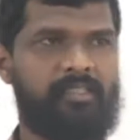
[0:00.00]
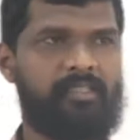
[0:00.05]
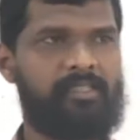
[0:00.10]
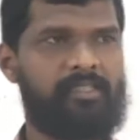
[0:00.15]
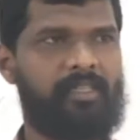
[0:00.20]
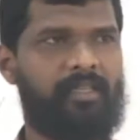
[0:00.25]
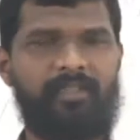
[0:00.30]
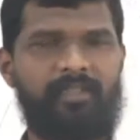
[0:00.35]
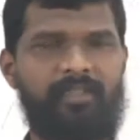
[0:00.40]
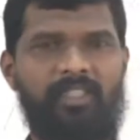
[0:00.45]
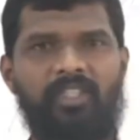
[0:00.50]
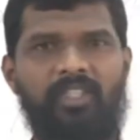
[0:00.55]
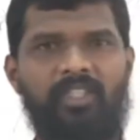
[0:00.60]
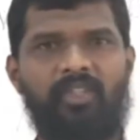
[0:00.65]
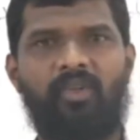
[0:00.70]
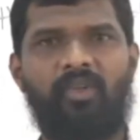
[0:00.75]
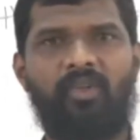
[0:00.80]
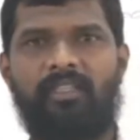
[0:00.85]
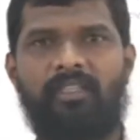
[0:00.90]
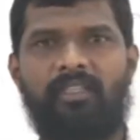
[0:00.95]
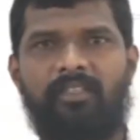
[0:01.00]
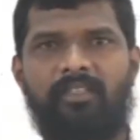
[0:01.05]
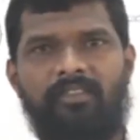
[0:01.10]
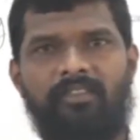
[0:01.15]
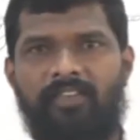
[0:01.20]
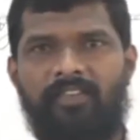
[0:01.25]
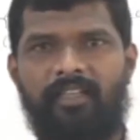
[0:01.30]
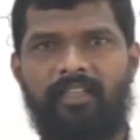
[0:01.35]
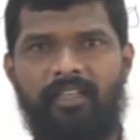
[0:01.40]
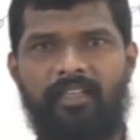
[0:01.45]
something, you know that
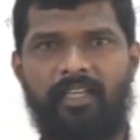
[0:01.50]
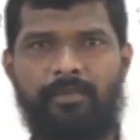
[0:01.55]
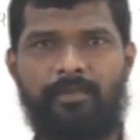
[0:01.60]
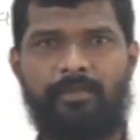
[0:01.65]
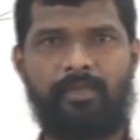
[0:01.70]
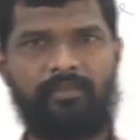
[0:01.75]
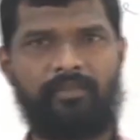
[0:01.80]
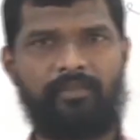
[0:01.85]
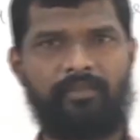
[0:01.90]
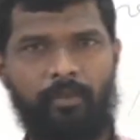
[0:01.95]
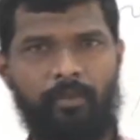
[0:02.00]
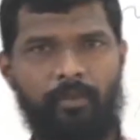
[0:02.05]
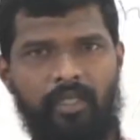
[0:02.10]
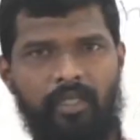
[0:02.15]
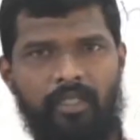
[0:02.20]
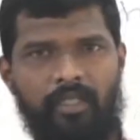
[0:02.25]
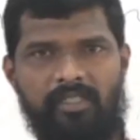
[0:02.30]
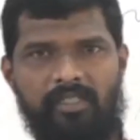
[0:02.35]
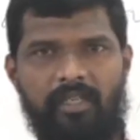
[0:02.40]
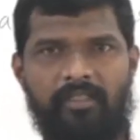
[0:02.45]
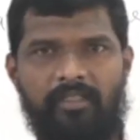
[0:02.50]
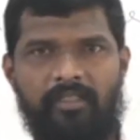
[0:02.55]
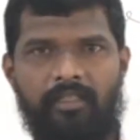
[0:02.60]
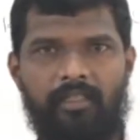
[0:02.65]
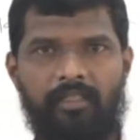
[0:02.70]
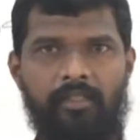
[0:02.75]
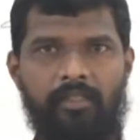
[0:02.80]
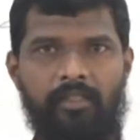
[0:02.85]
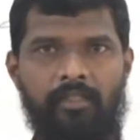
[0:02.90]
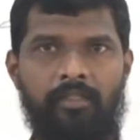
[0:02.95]
different types of the products are
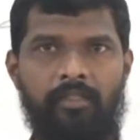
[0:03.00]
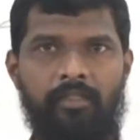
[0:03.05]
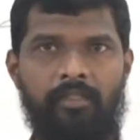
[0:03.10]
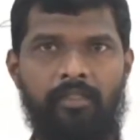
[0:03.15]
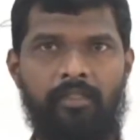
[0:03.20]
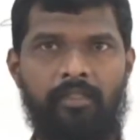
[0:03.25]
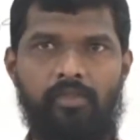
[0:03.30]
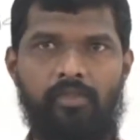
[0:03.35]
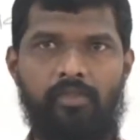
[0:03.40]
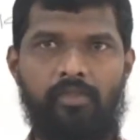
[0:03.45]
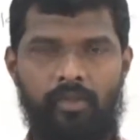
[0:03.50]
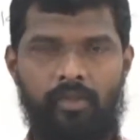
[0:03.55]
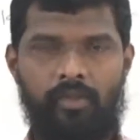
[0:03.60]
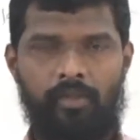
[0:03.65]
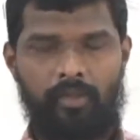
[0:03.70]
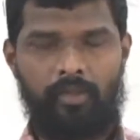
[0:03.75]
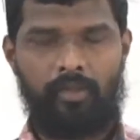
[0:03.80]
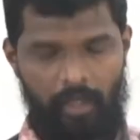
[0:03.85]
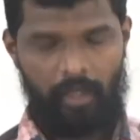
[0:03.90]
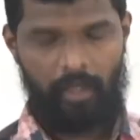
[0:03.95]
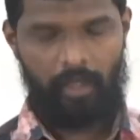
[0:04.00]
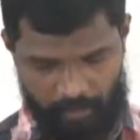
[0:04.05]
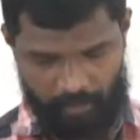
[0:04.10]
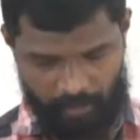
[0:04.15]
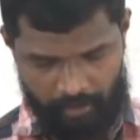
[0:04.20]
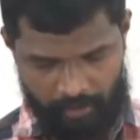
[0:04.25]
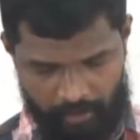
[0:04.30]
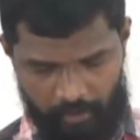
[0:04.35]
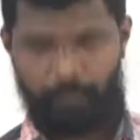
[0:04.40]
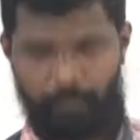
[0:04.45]
there. So how
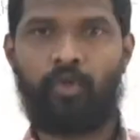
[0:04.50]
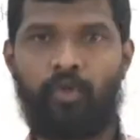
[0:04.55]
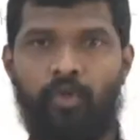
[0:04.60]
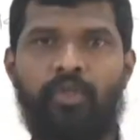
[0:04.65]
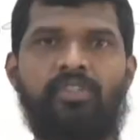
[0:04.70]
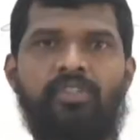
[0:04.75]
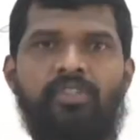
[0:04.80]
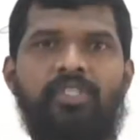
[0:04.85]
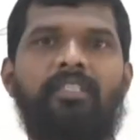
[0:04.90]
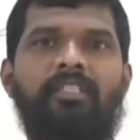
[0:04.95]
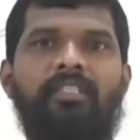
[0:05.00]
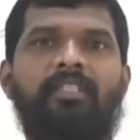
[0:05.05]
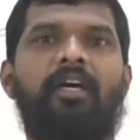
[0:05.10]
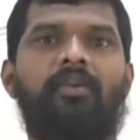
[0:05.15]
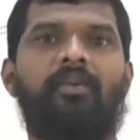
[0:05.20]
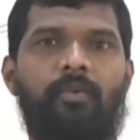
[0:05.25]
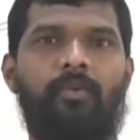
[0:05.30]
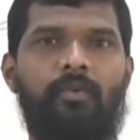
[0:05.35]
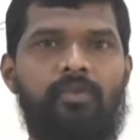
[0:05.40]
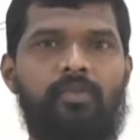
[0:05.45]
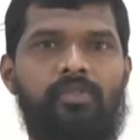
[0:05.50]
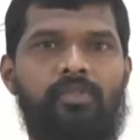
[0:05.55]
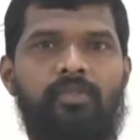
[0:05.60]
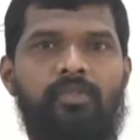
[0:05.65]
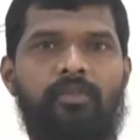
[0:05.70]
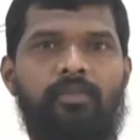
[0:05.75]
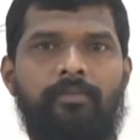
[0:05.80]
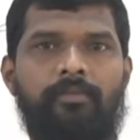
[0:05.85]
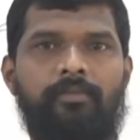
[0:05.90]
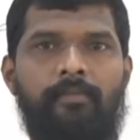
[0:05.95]
can you producing the
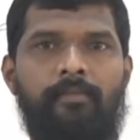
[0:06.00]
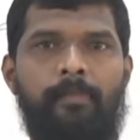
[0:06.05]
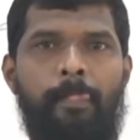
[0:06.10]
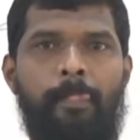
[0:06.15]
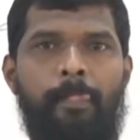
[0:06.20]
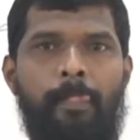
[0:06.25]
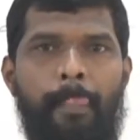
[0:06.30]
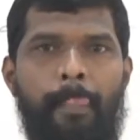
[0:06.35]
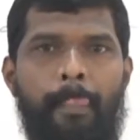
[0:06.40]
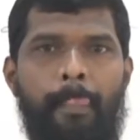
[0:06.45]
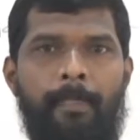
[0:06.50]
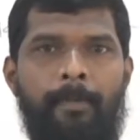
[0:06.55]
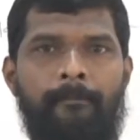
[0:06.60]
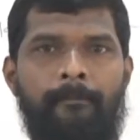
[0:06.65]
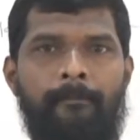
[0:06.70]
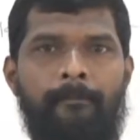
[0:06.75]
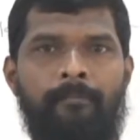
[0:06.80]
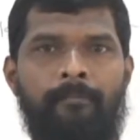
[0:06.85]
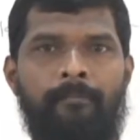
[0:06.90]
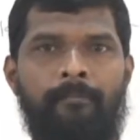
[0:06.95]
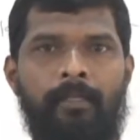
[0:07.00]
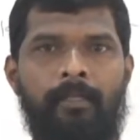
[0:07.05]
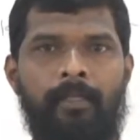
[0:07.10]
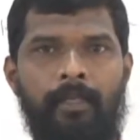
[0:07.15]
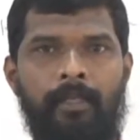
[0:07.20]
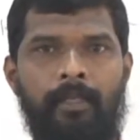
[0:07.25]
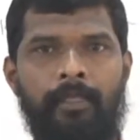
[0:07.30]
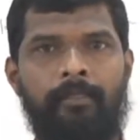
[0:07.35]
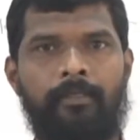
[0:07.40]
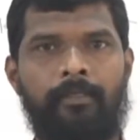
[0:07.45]
goods
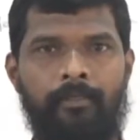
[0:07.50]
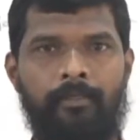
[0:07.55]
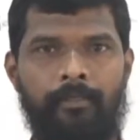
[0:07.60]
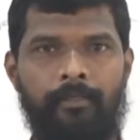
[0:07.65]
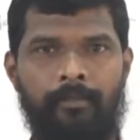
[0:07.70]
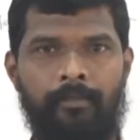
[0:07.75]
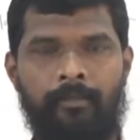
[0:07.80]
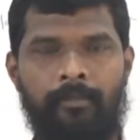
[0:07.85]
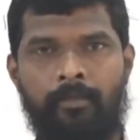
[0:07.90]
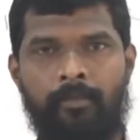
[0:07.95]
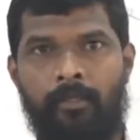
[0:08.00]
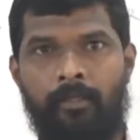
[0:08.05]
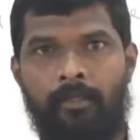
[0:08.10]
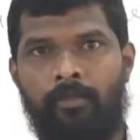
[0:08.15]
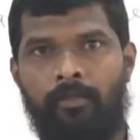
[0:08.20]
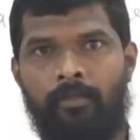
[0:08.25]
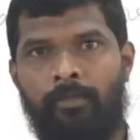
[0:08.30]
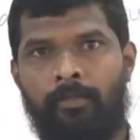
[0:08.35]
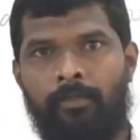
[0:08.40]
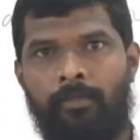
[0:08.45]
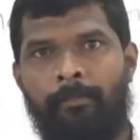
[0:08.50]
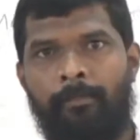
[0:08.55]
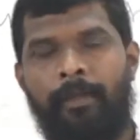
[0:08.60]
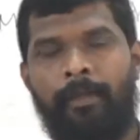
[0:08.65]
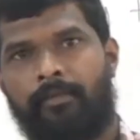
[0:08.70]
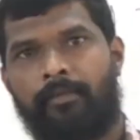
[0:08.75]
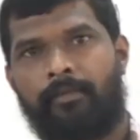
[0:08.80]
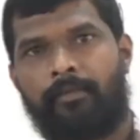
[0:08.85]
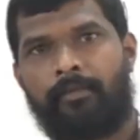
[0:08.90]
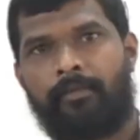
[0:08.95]
like
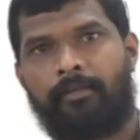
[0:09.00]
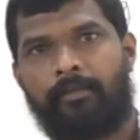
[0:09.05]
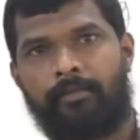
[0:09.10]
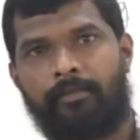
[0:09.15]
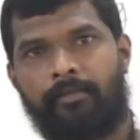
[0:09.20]
bag?